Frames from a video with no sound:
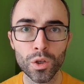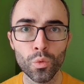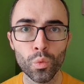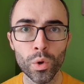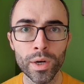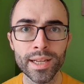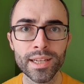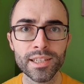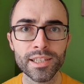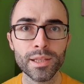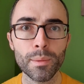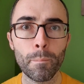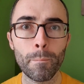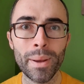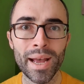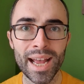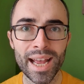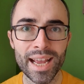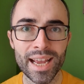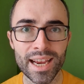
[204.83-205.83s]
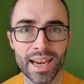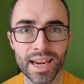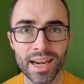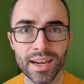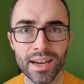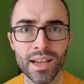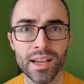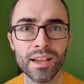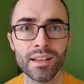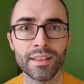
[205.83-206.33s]
What is the
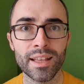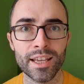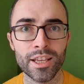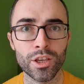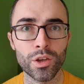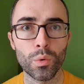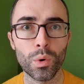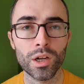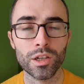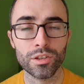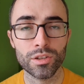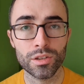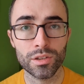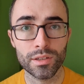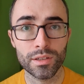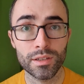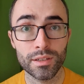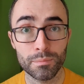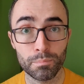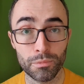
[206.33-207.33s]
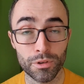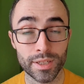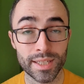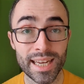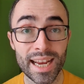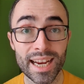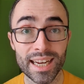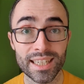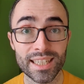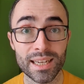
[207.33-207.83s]
pain that you are
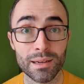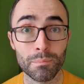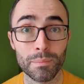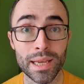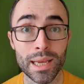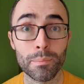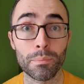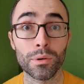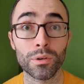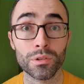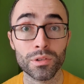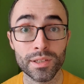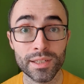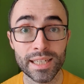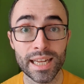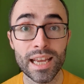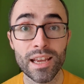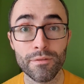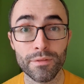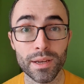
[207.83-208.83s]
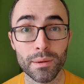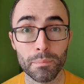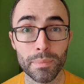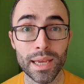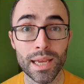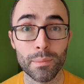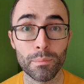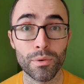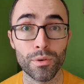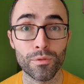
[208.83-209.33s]
protecting people or saving
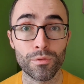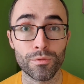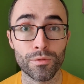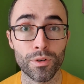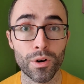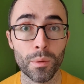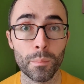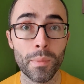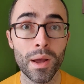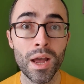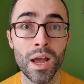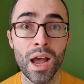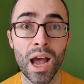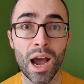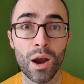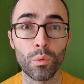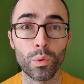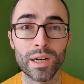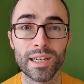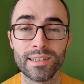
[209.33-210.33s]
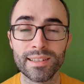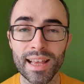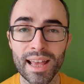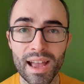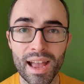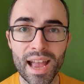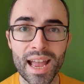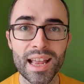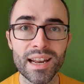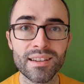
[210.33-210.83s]
people from and what is
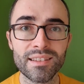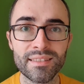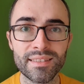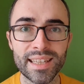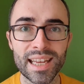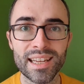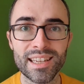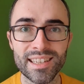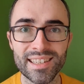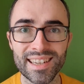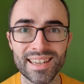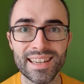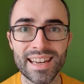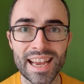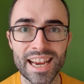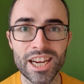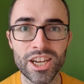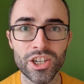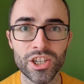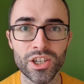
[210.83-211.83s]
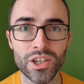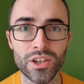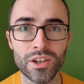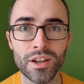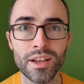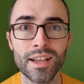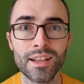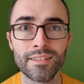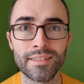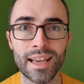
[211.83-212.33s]
the end destination
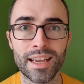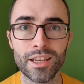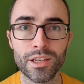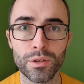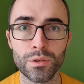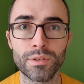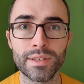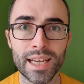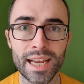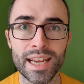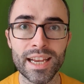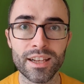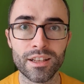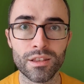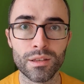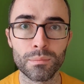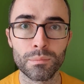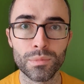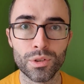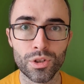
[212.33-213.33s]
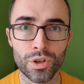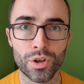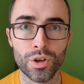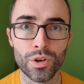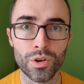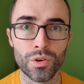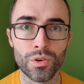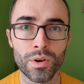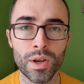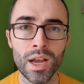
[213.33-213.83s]
that you take them
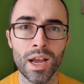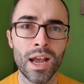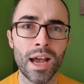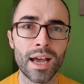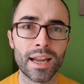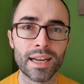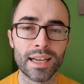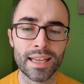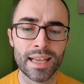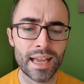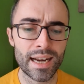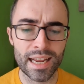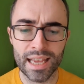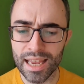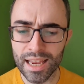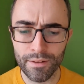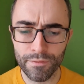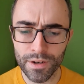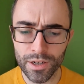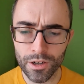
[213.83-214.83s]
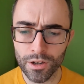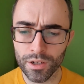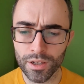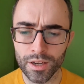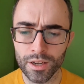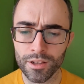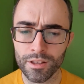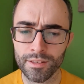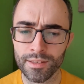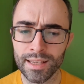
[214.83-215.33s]
to and again even
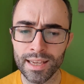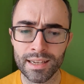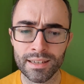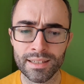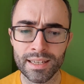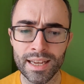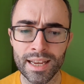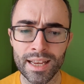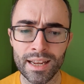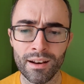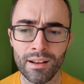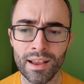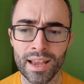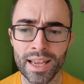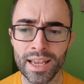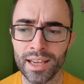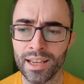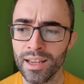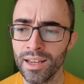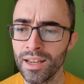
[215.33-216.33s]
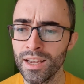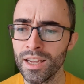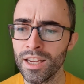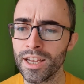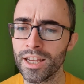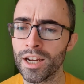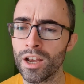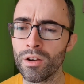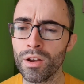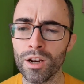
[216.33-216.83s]
looking at things here like
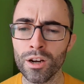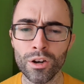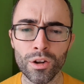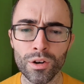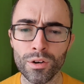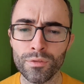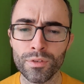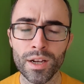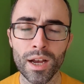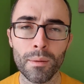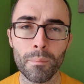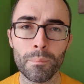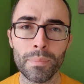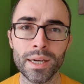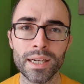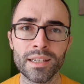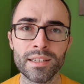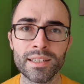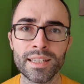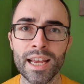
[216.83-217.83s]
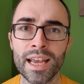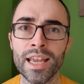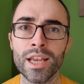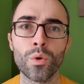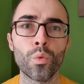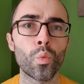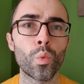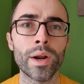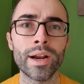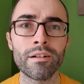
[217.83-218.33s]
you know a lot of companies say
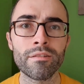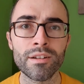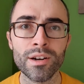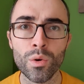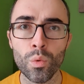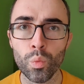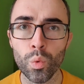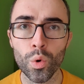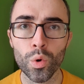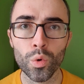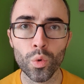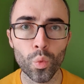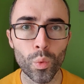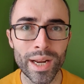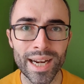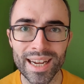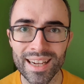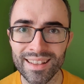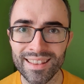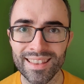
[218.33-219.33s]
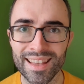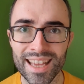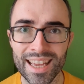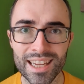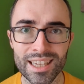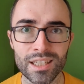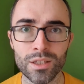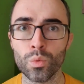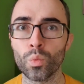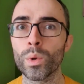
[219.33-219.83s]
we're an award winning
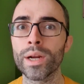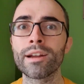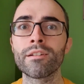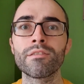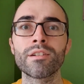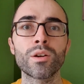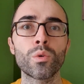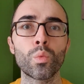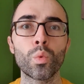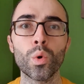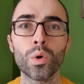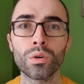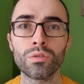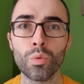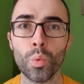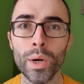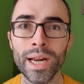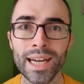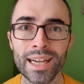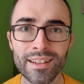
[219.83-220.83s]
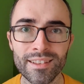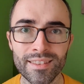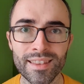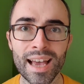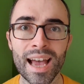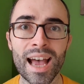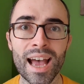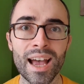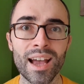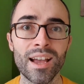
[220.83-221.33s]
this we're an award winning
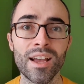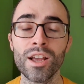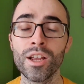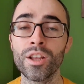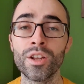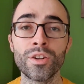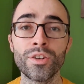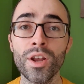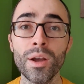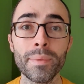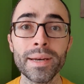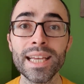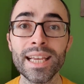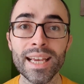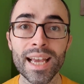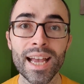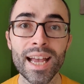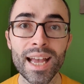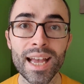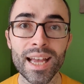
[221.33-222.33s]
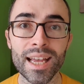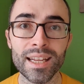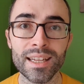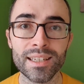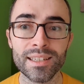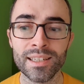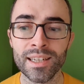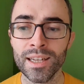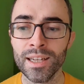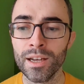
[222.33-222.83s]
that Nobody
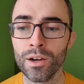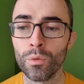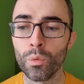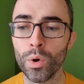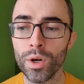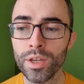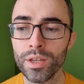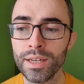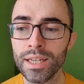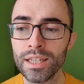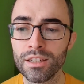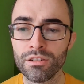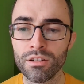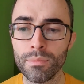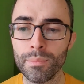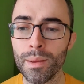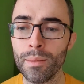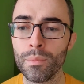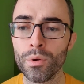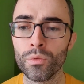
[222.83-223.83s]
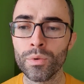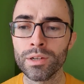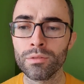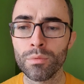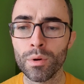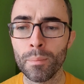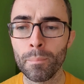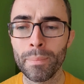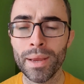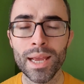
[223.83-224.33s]
cares. What you need to remember is
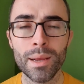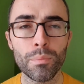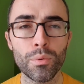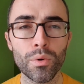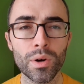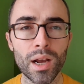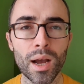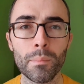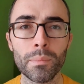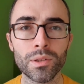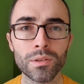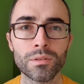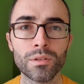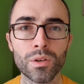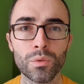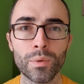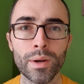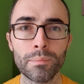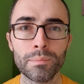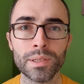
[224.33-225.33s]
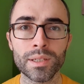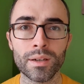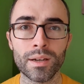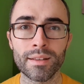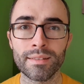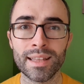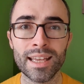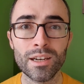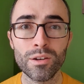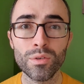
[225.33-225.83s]
when people come onto a
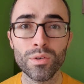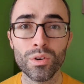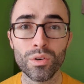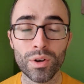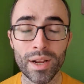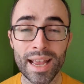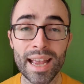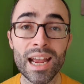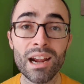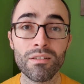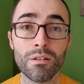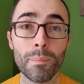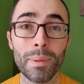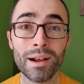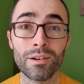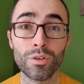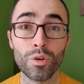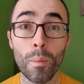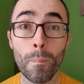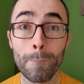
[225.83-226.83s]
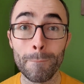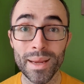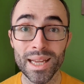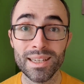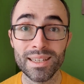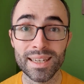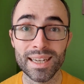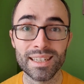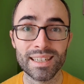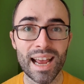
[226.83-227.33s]
website, they do not care about your
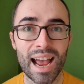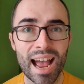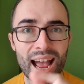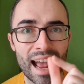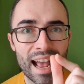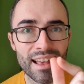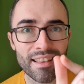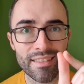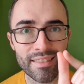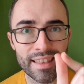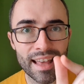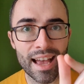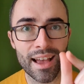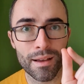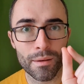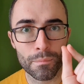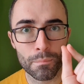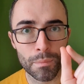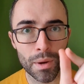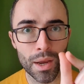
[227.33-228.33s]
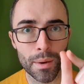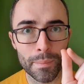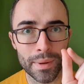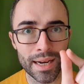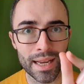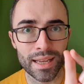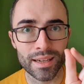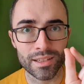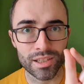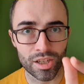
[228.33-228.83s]
business at that
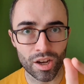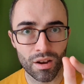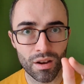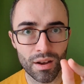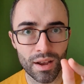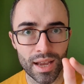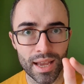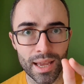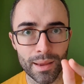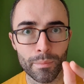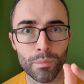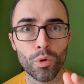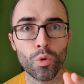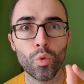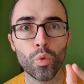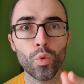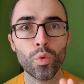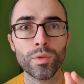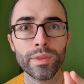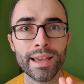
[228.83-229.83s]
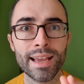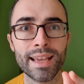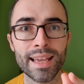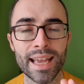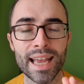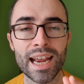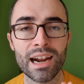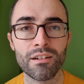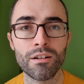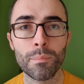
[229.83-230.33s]
moment in time. All they
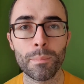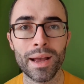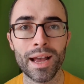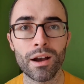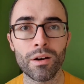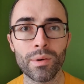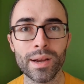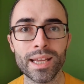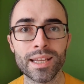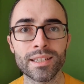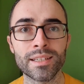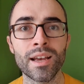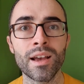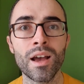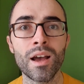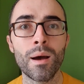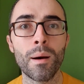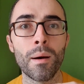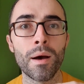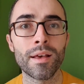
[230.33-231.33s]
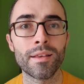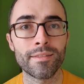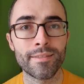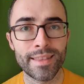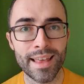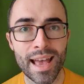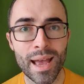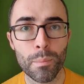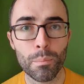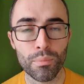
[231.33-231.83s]
care about is
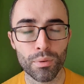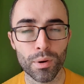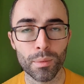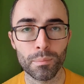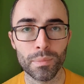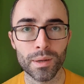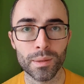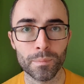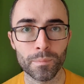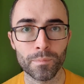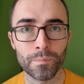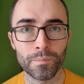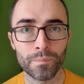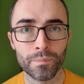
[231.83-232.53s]
their problem,